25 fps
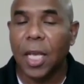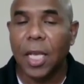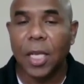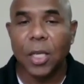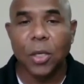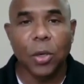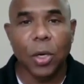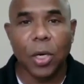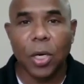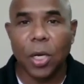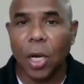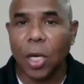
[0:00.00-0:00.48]

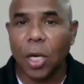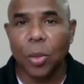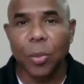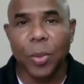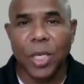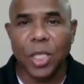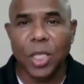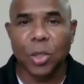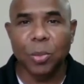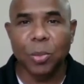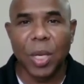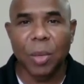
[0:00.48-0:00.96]
Your
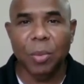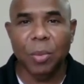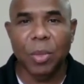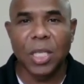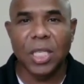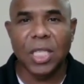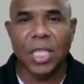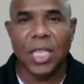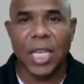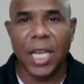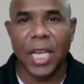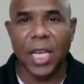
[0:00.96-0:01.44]
documents may be
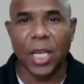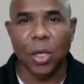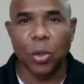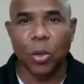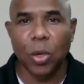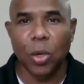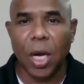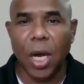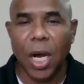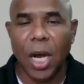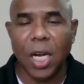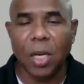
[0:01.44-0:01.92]
saying,
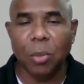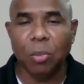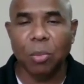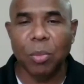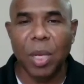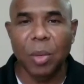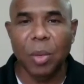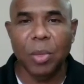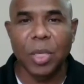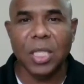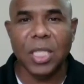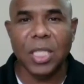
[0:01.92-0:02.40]
your heart
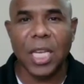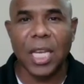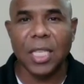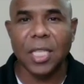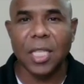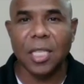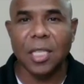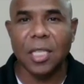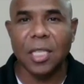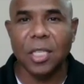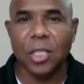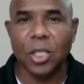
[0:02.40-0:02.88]
may be saying
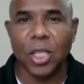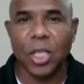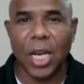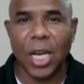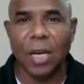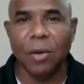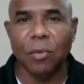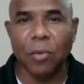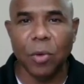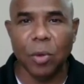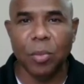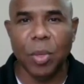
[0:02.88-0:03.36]
that this
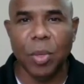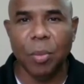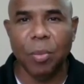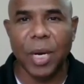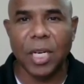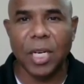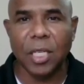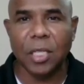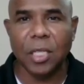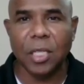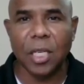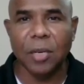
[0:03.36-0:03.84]
child would be
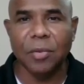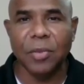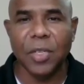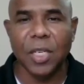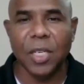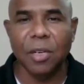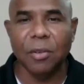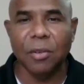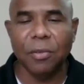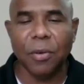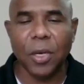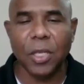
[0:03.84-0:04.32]
better served
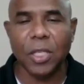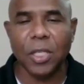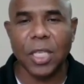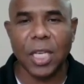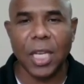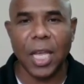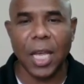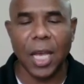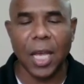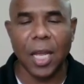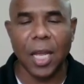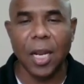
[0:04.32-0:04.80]
in a foster
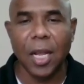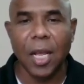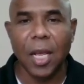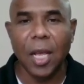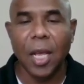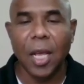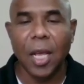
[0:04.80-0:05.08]
care,